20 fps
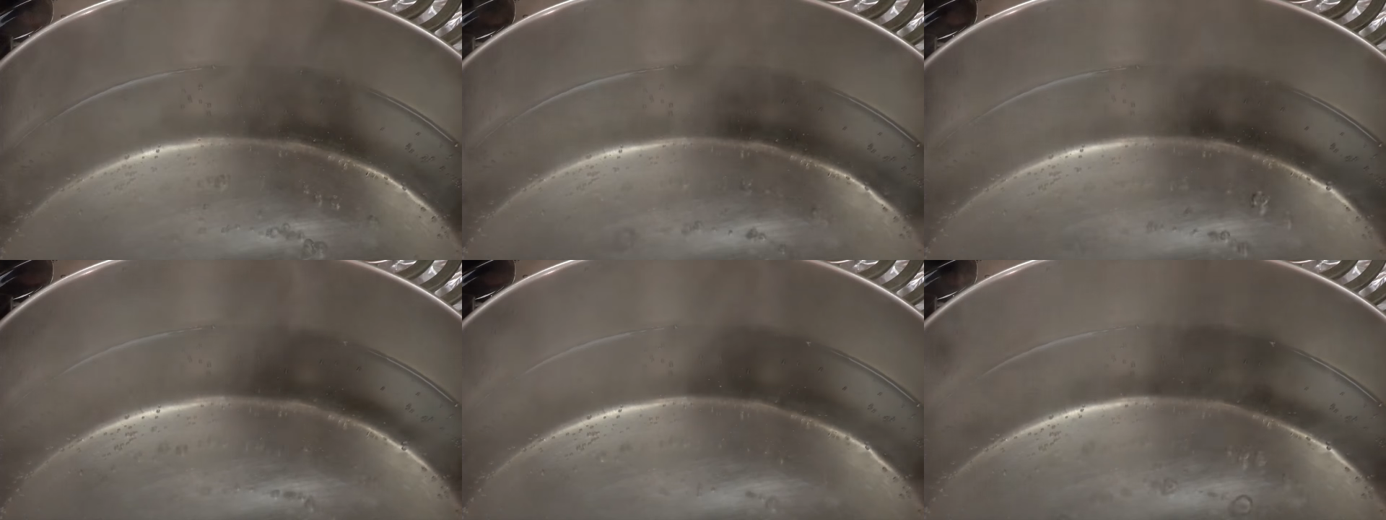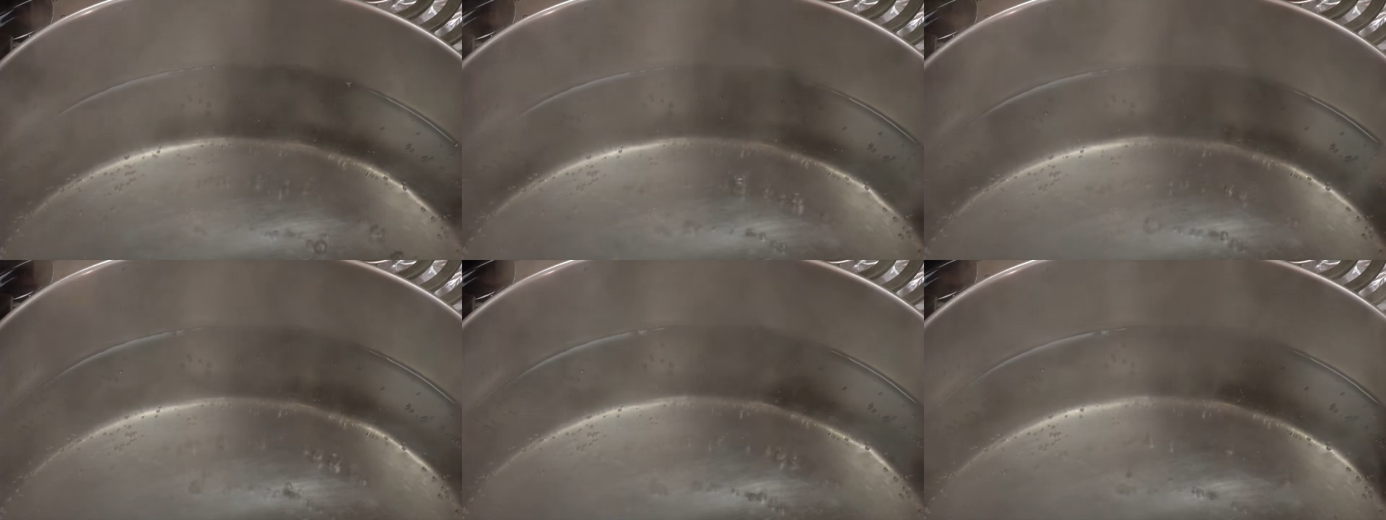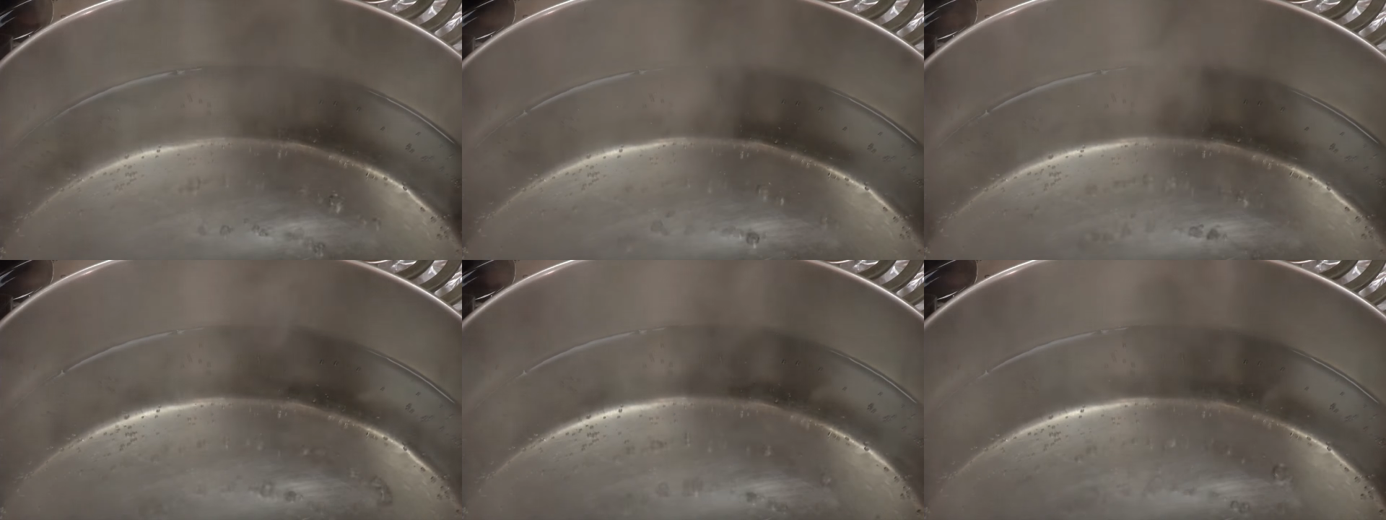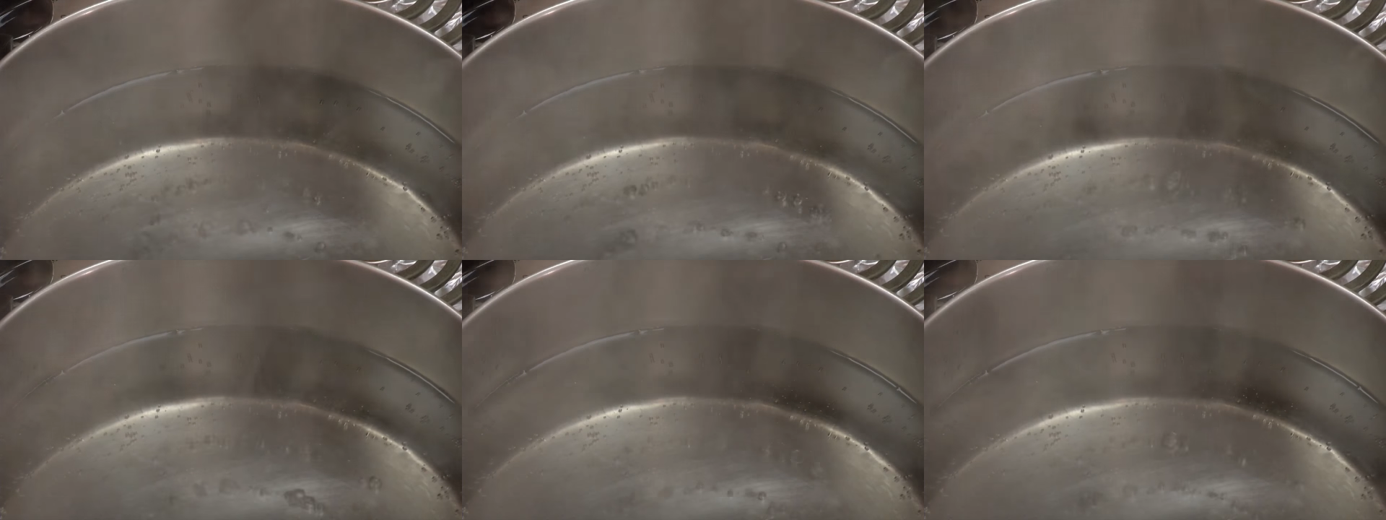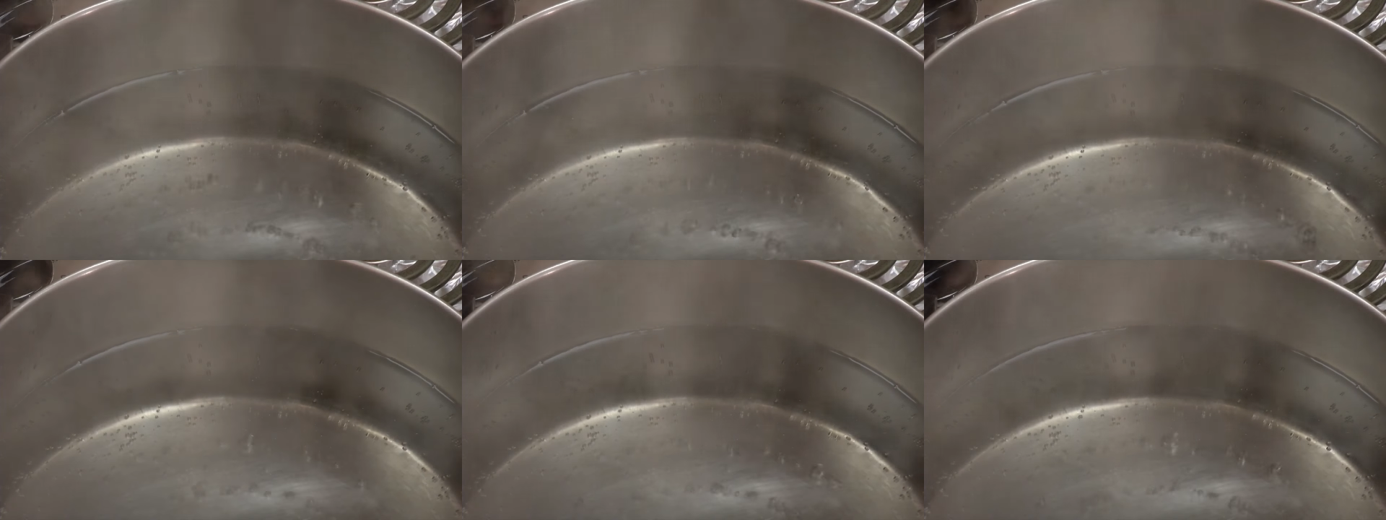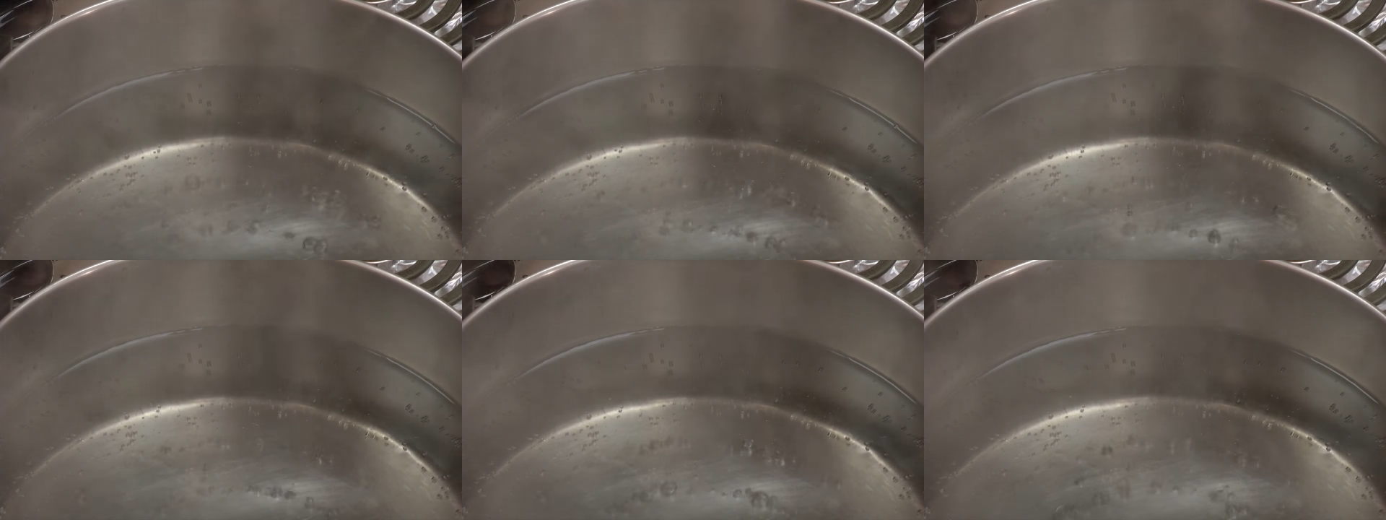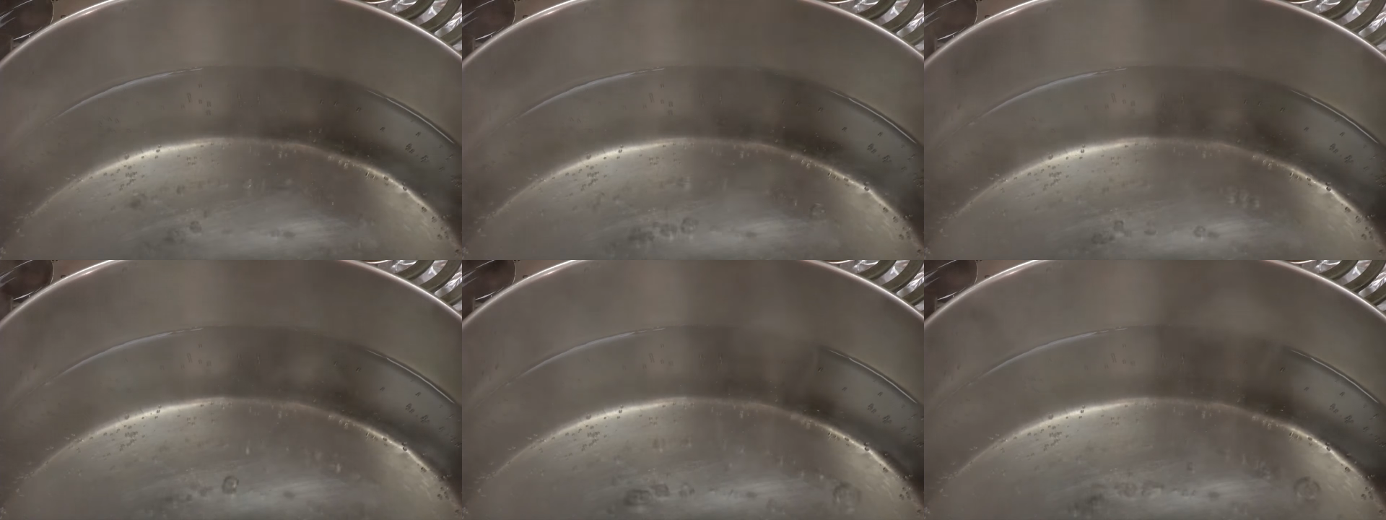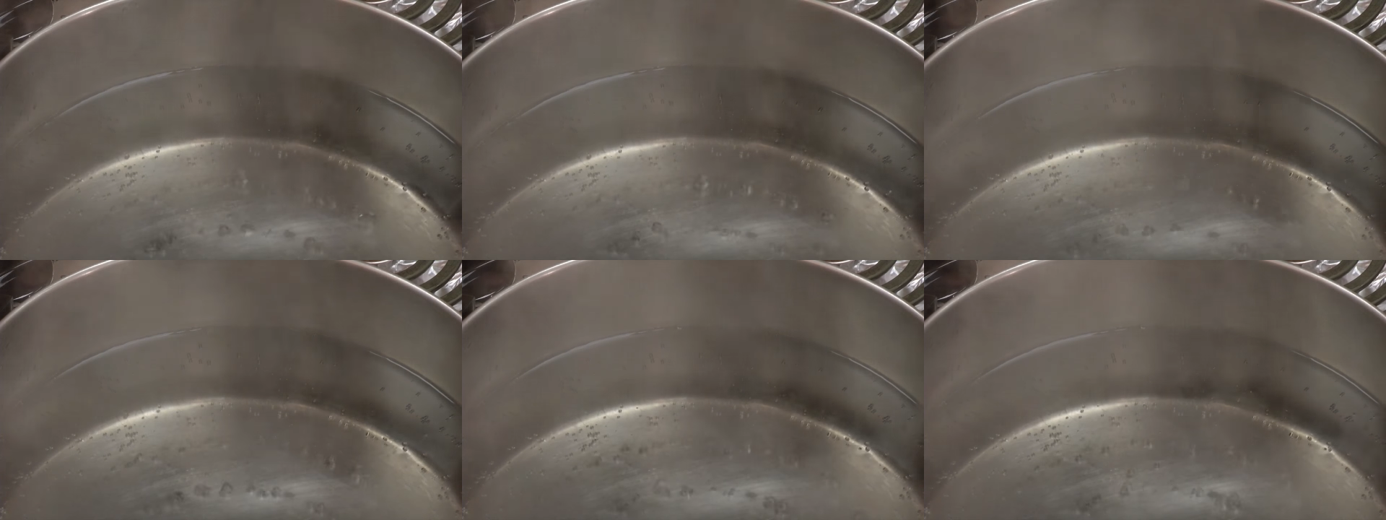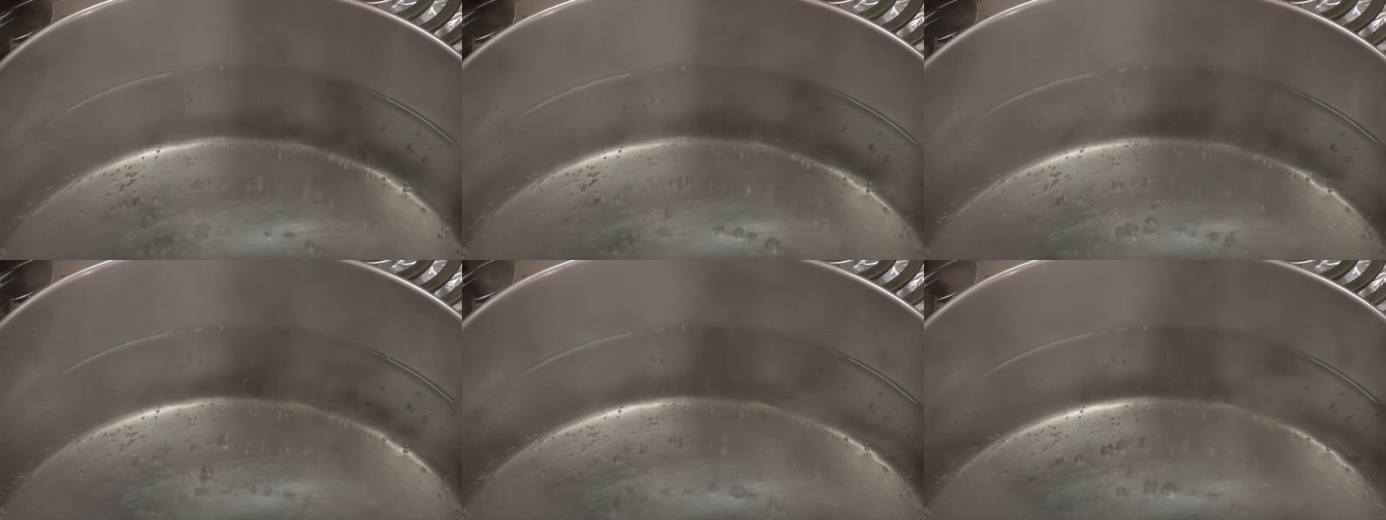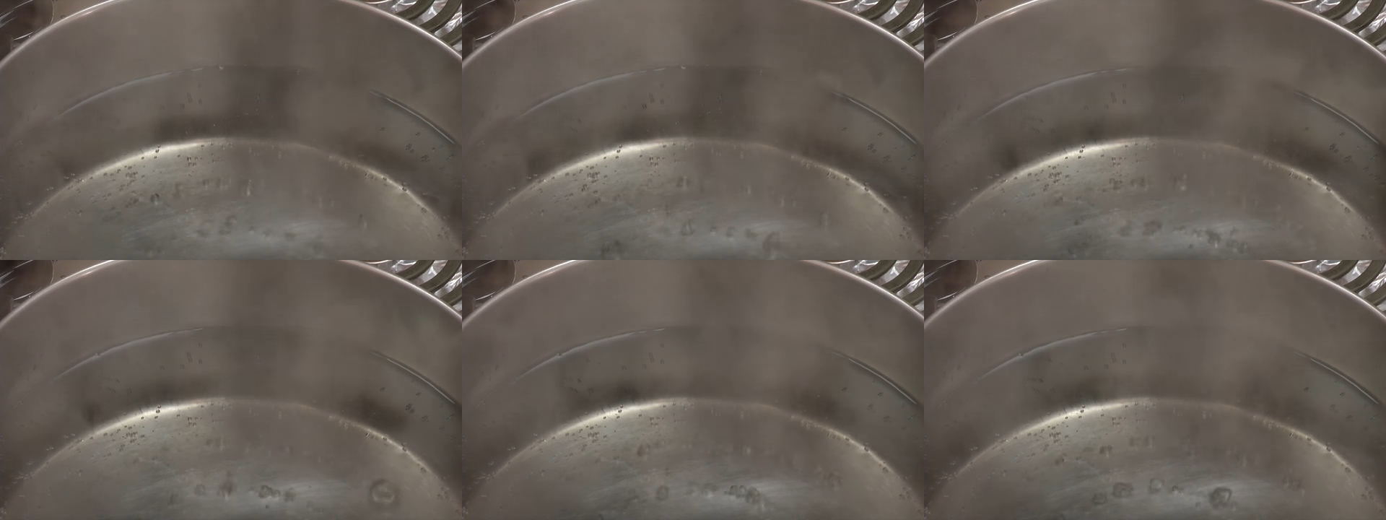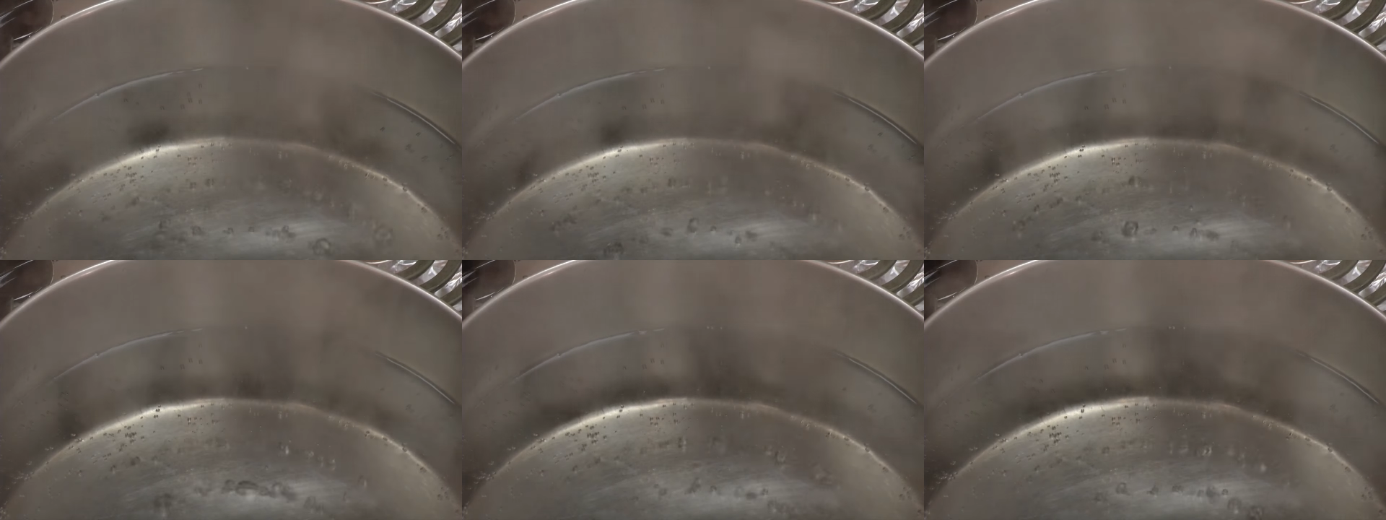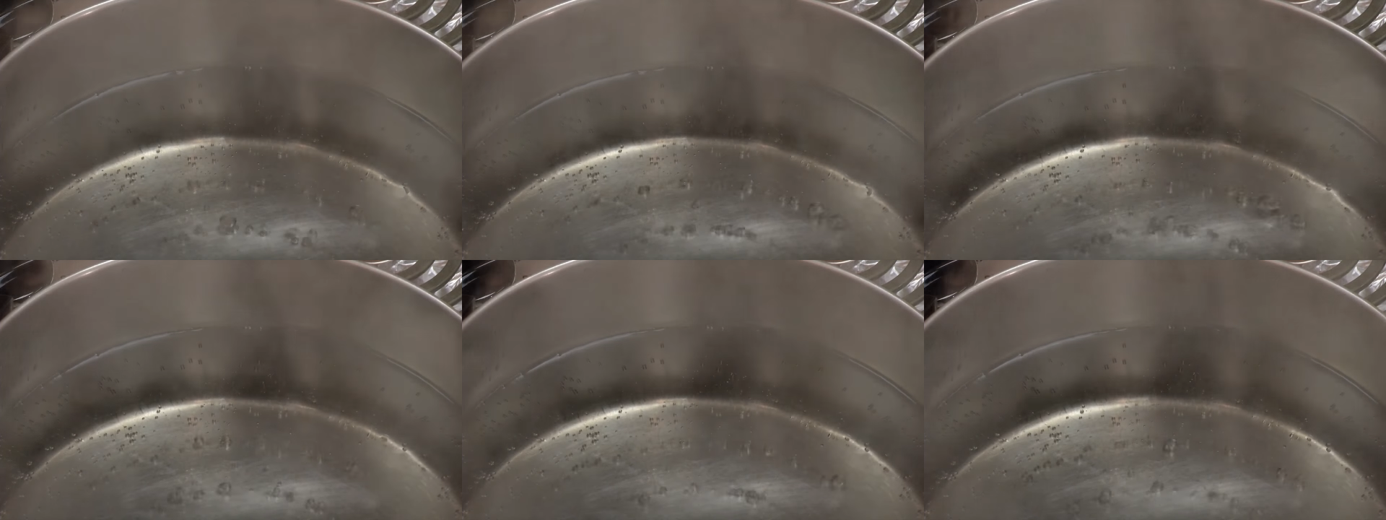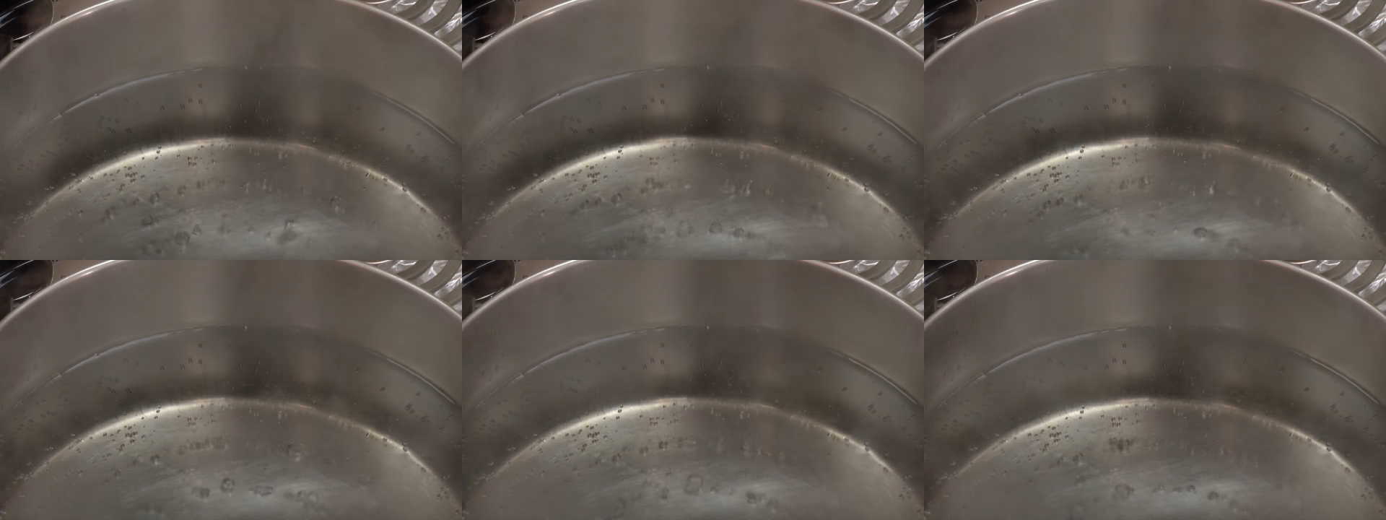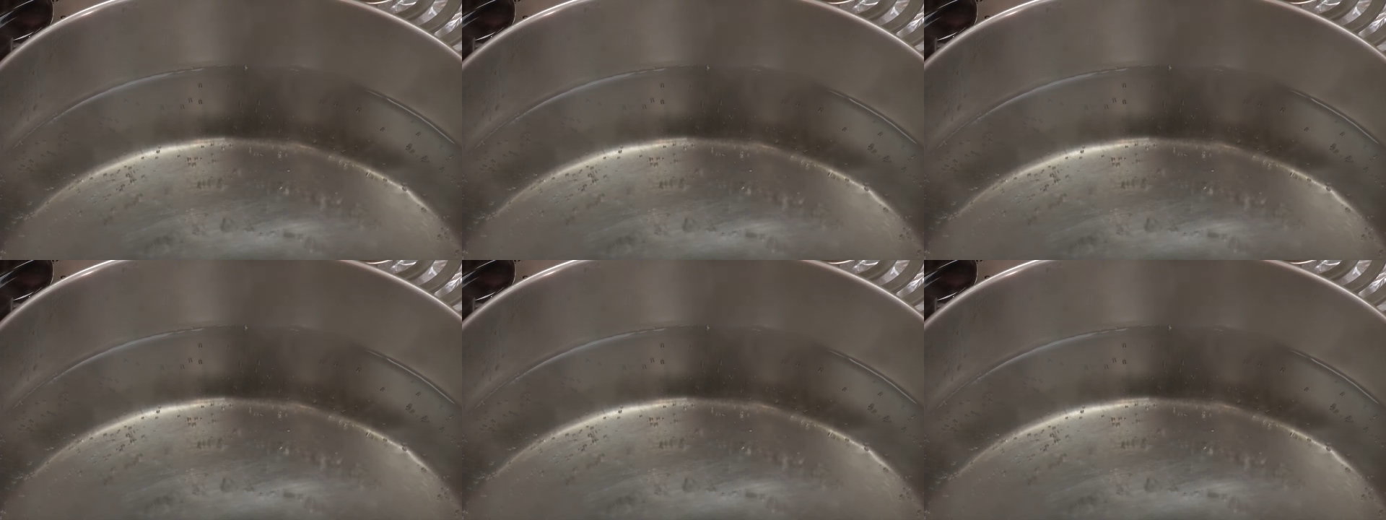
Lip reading: Nobody's mouth can be seen.